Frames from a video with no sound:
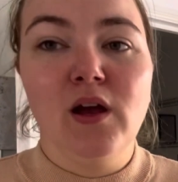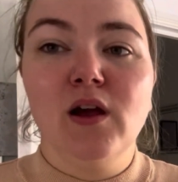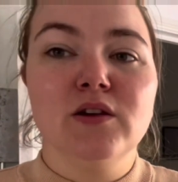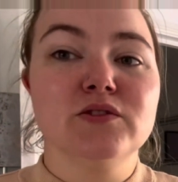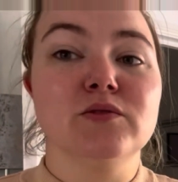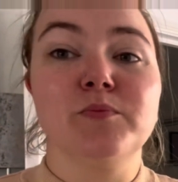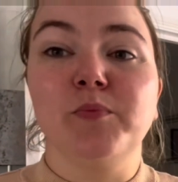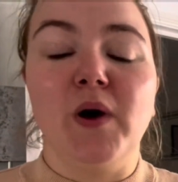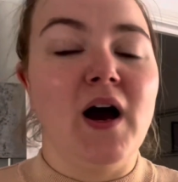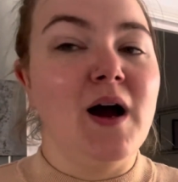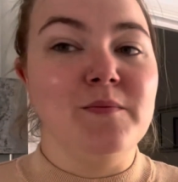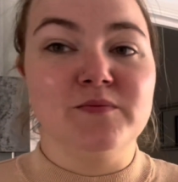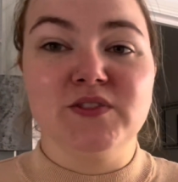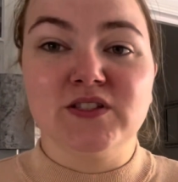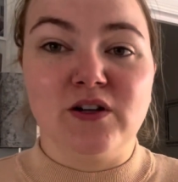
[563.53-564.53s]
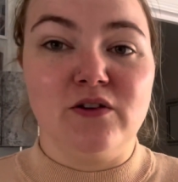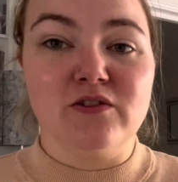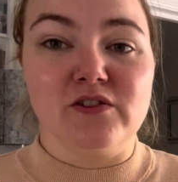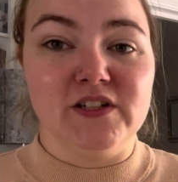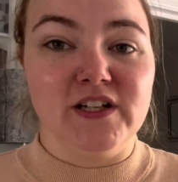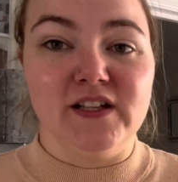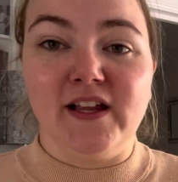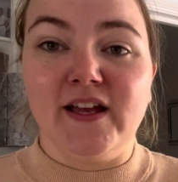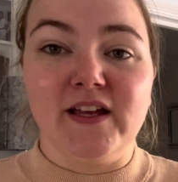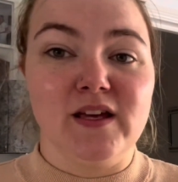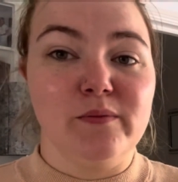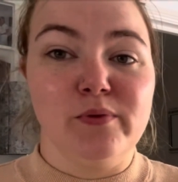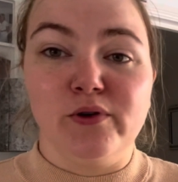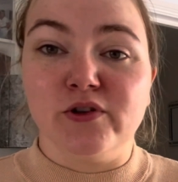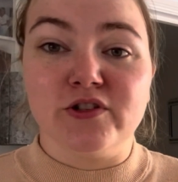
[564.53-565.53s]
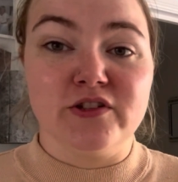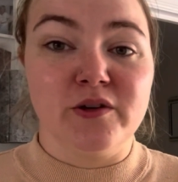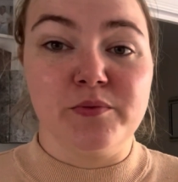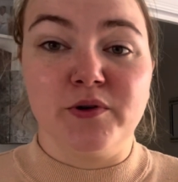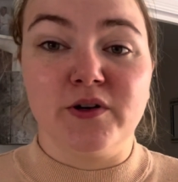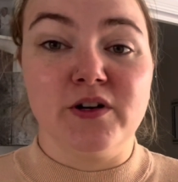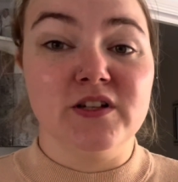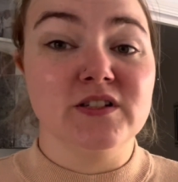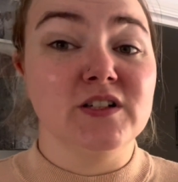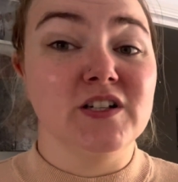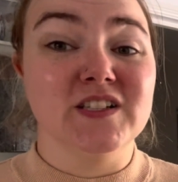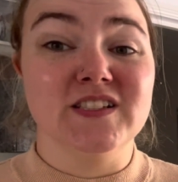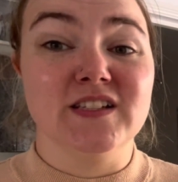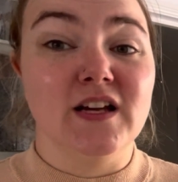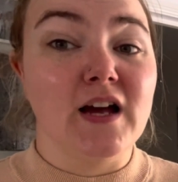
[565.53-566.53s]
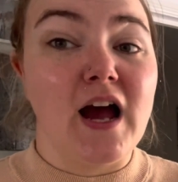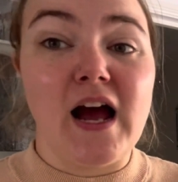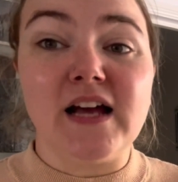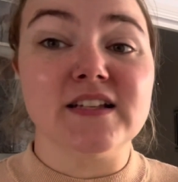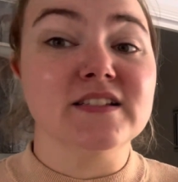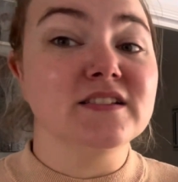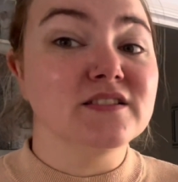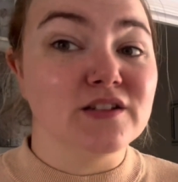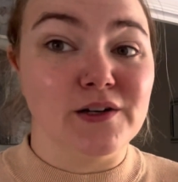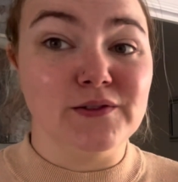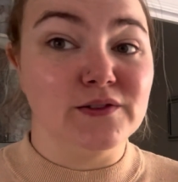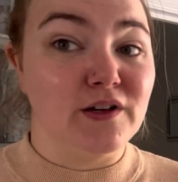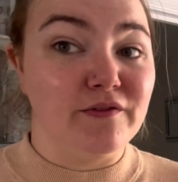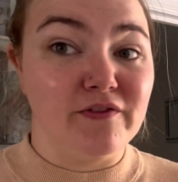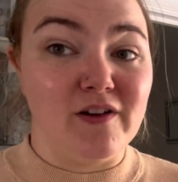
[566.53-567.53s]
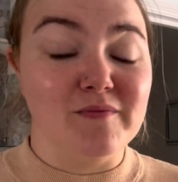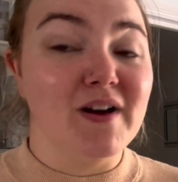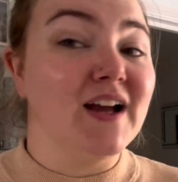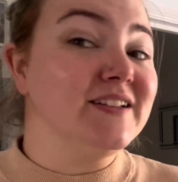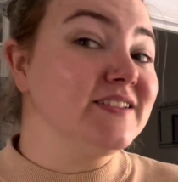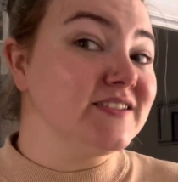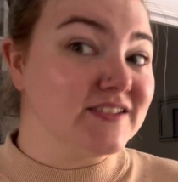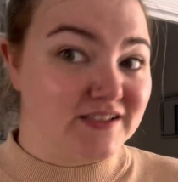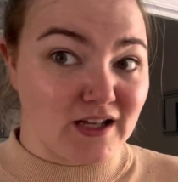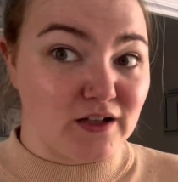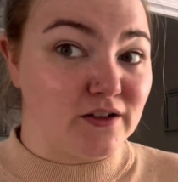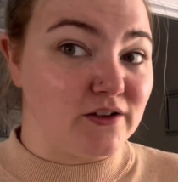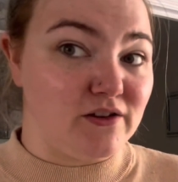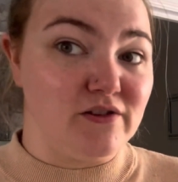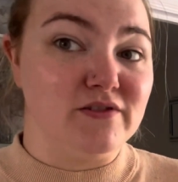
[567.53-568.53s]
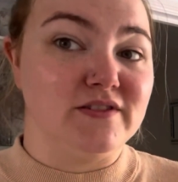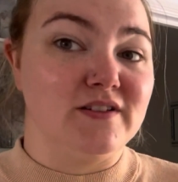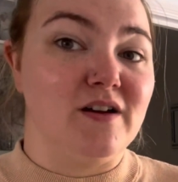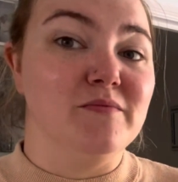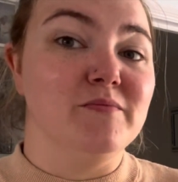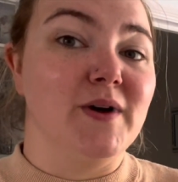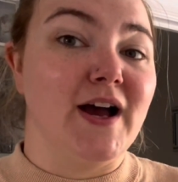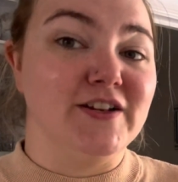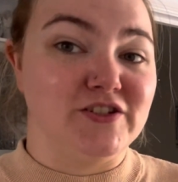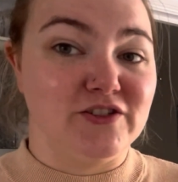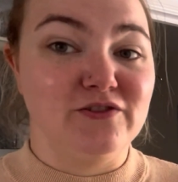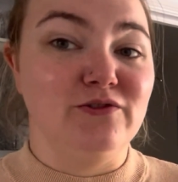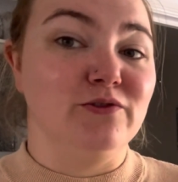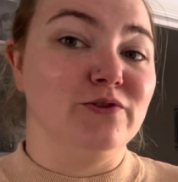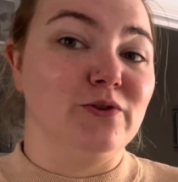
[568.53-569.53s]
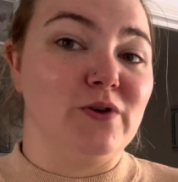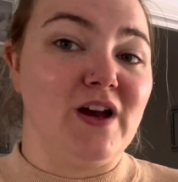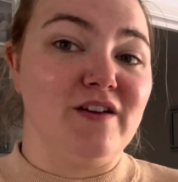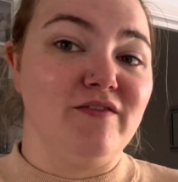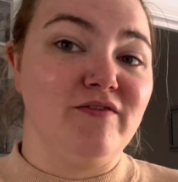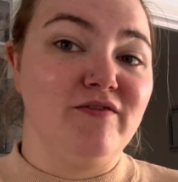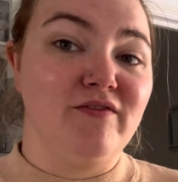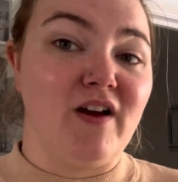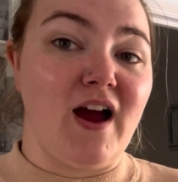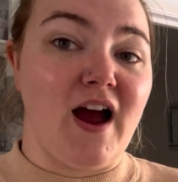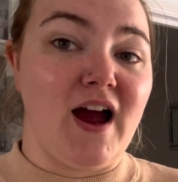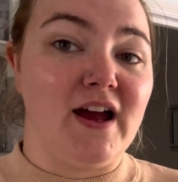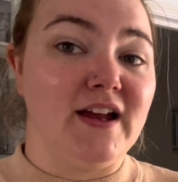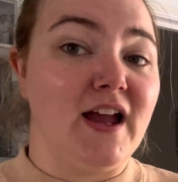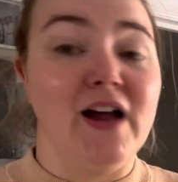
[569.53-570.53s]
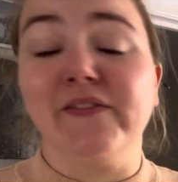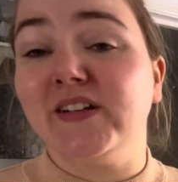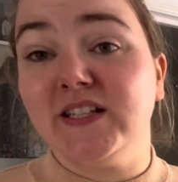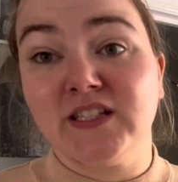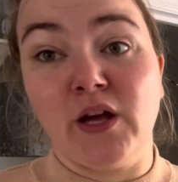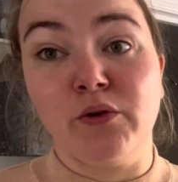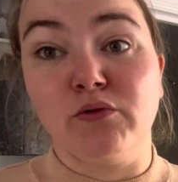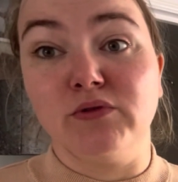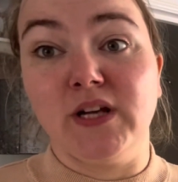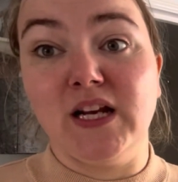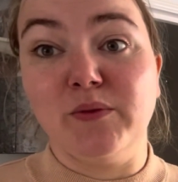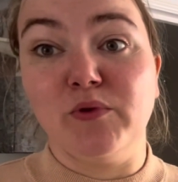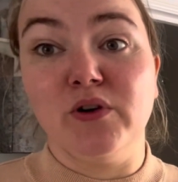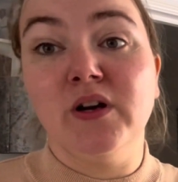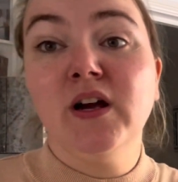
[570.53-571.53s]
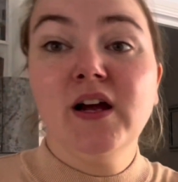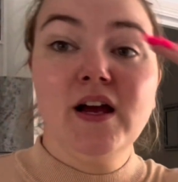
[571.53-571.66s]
So, but I'm still gonna like push their products because I still love them. I still use them, but I just don't know if I have a discount code anymore.